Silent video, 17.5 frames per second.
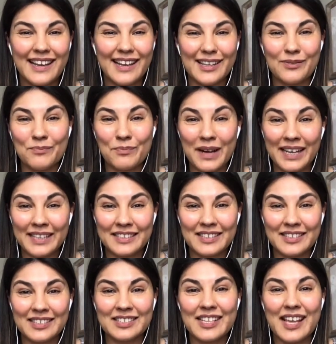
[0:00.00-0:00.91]
and
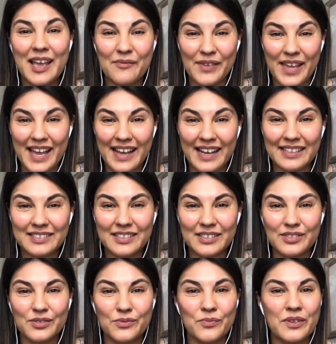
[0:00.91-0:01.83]
mining is heavy
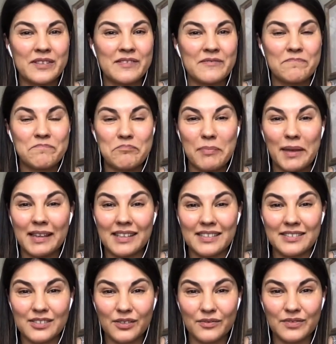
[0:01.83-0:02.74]
assets with
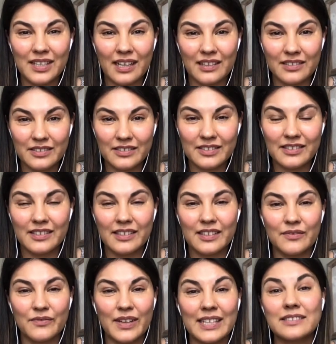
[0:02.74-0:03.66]
billions of dollars
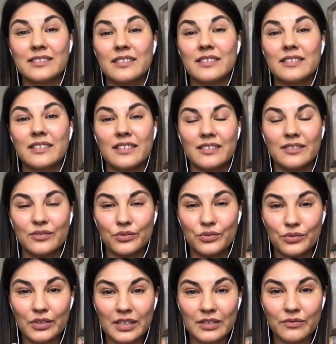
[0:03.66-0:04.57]
invested
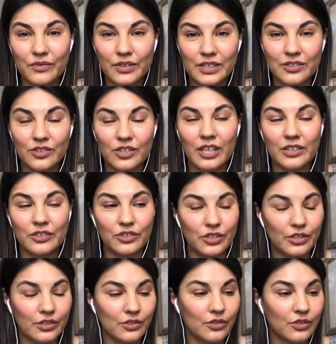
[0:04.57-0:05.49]
into
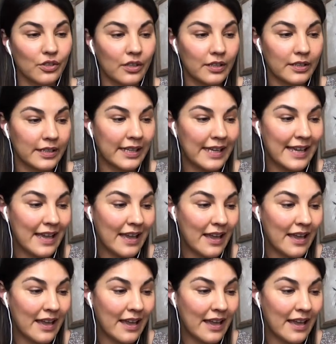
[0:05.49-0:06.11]
infrastructure and so on,